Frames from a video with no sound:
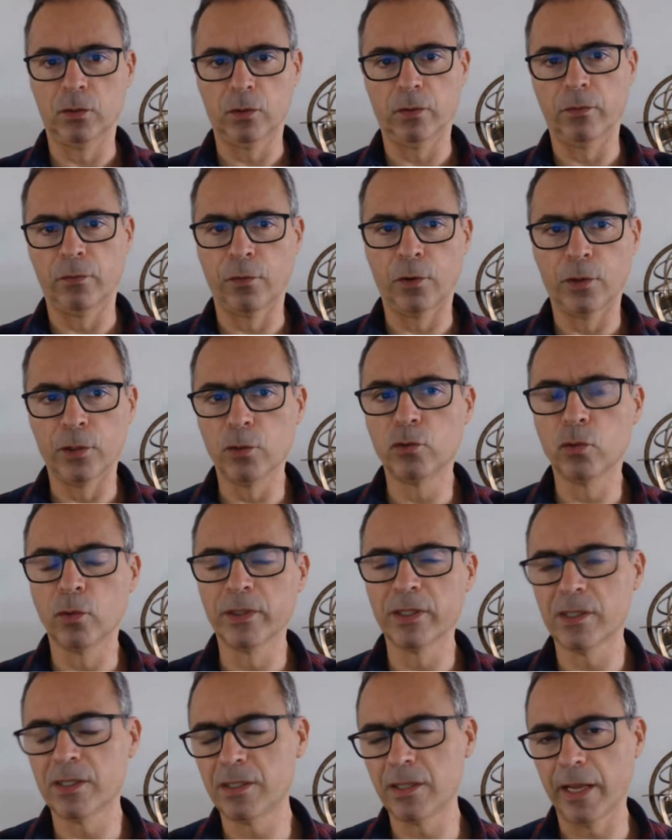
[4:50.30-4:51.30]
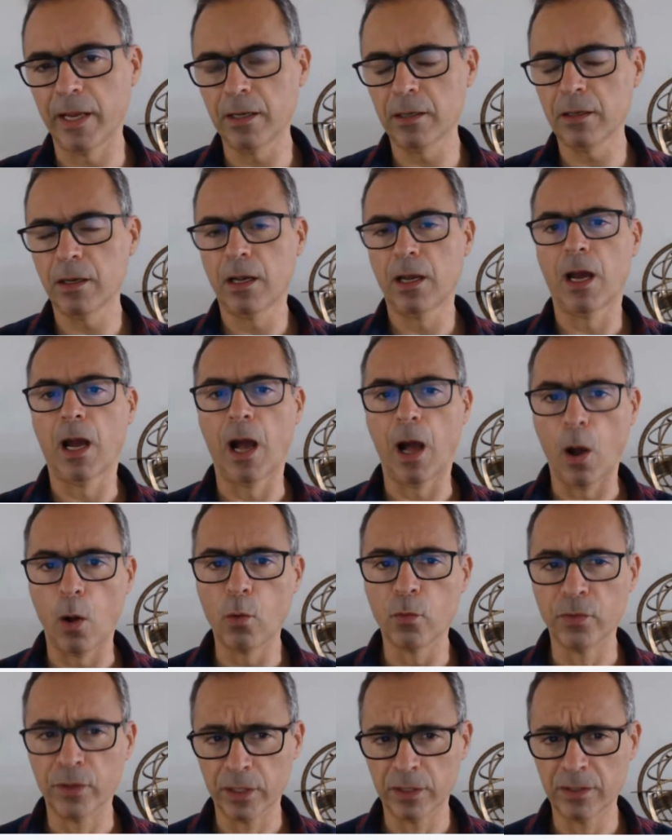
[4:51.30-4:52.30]
for you to understand
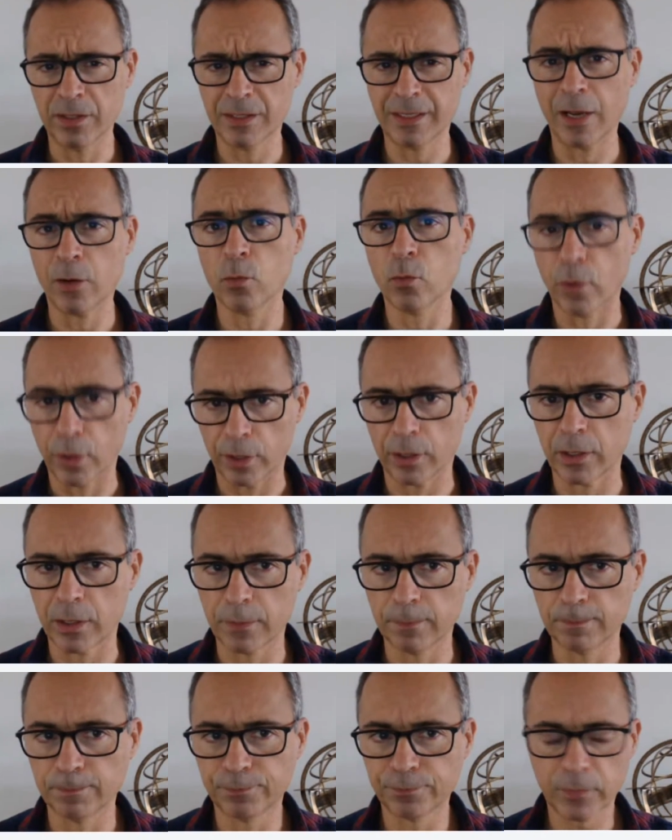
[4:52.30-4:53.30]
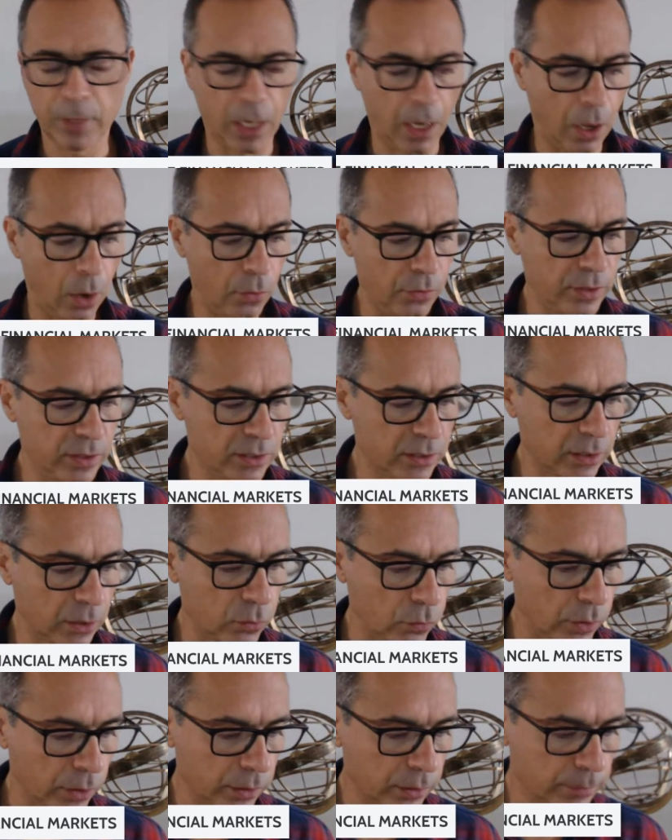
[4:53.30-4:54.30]
how this can work. How this can
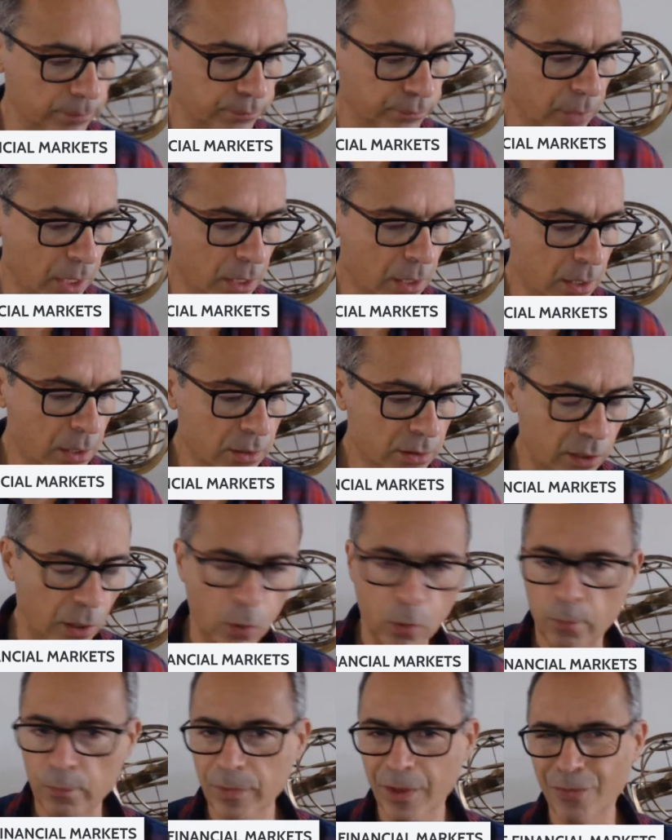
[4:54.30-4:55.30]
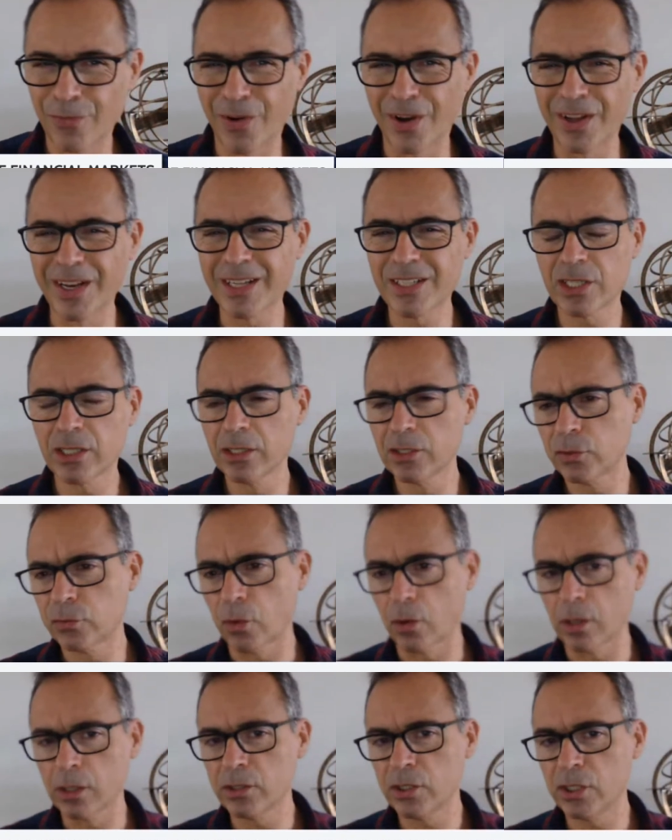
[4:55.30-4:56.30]
work. So financial
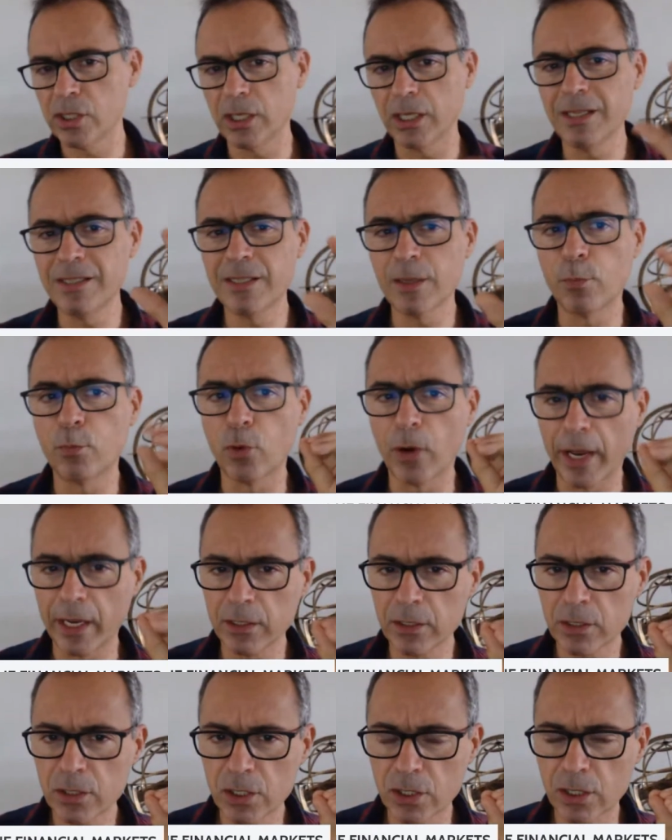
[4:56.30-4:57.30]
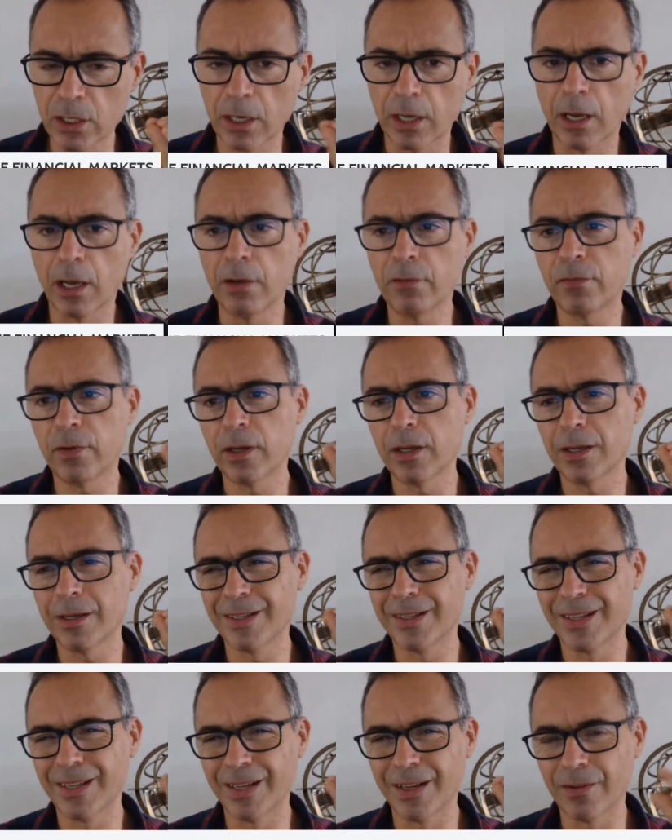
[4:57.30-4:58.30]
astrology is a branch of a
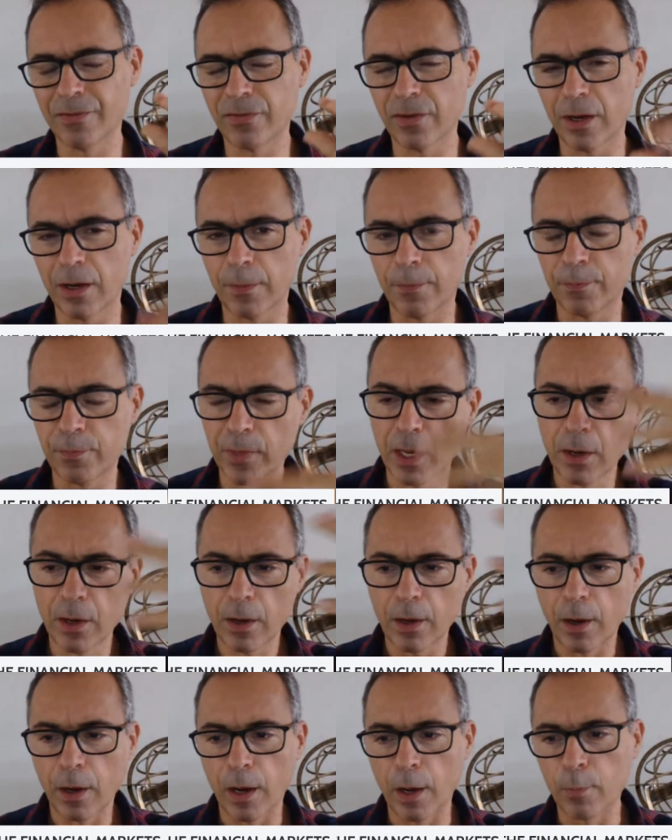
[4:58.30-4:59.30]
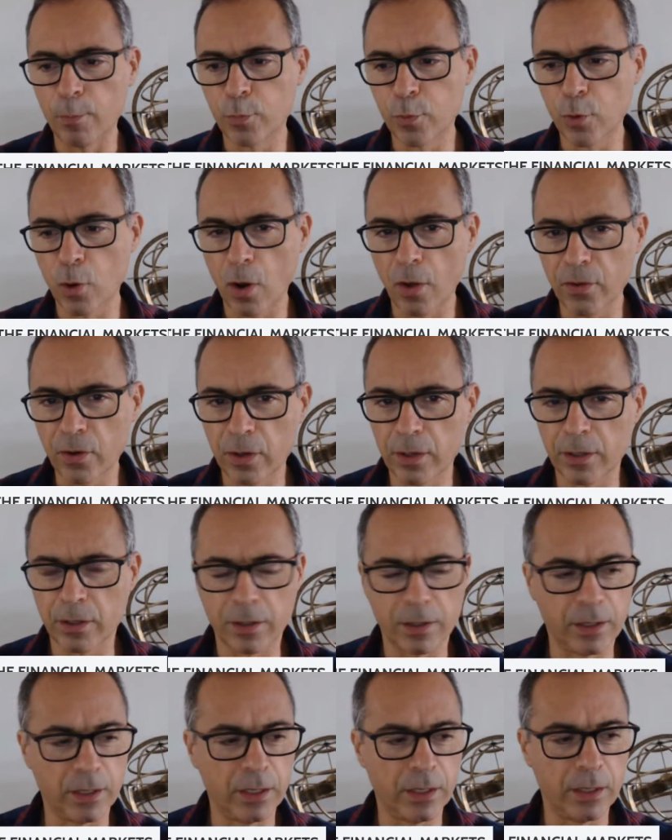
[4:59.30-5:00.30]
broader,
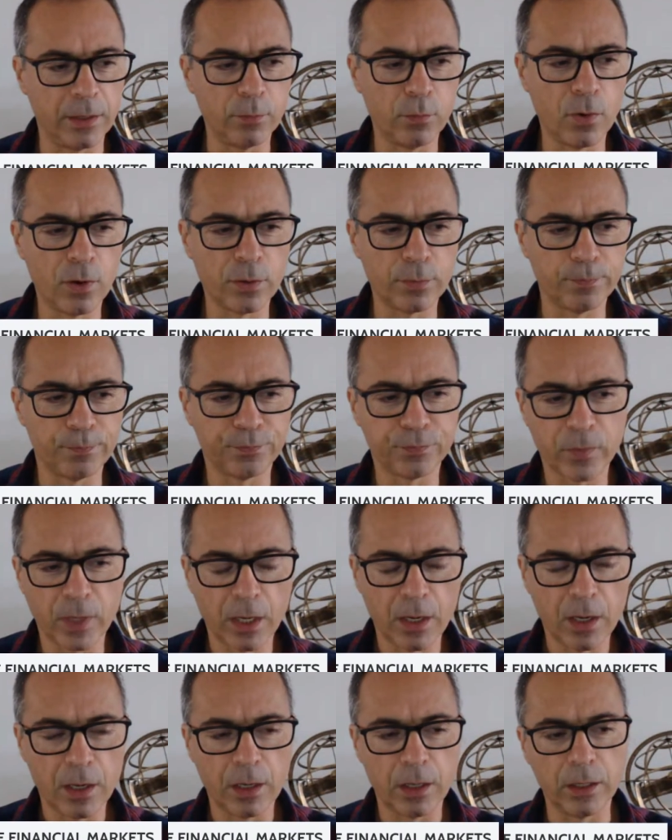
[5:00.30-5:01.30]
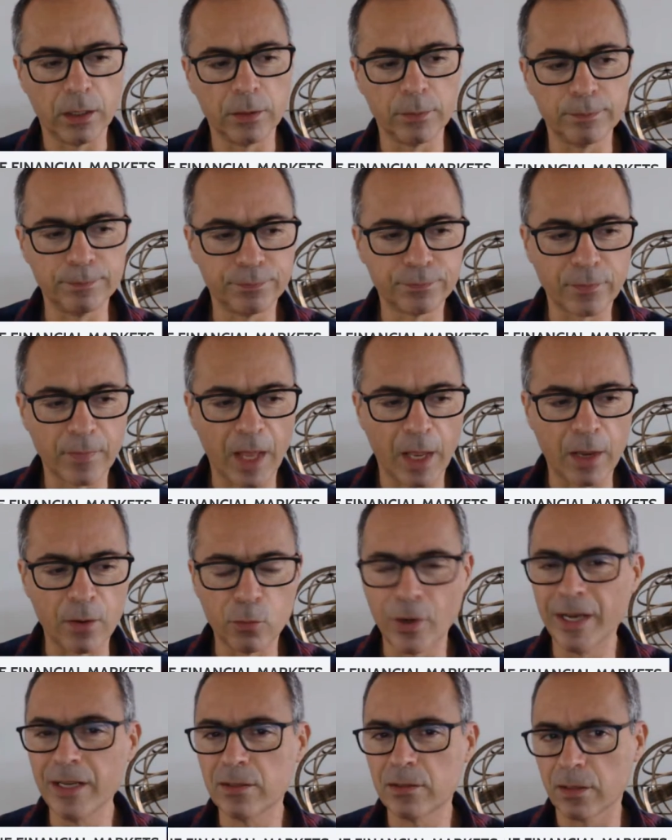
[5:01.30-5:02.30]
more a
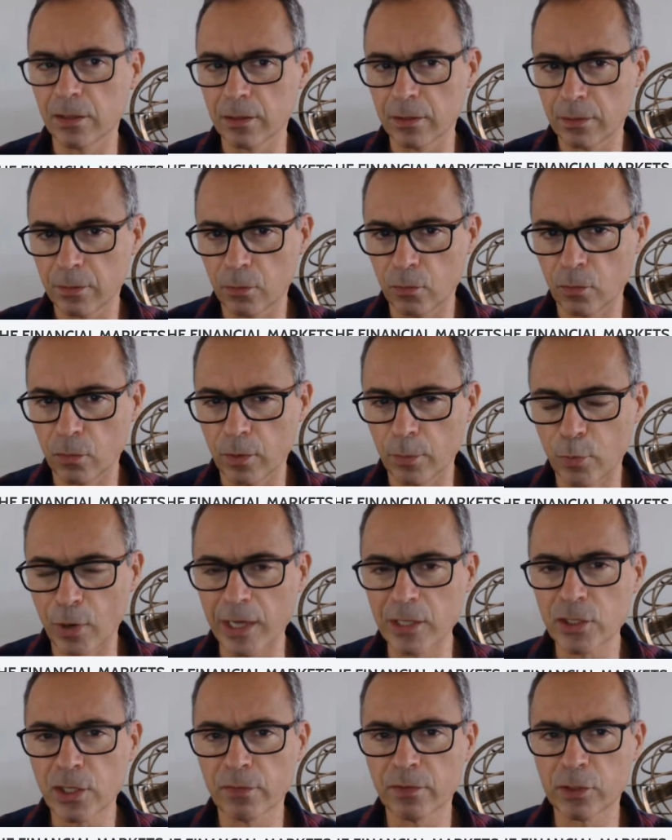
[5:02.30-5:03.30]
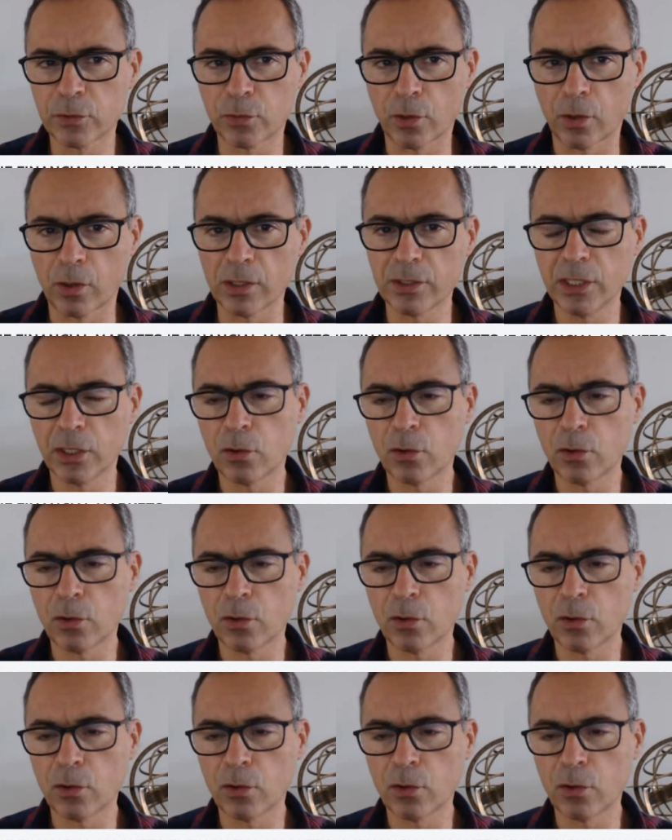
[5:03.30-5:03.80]
greater branch of astrology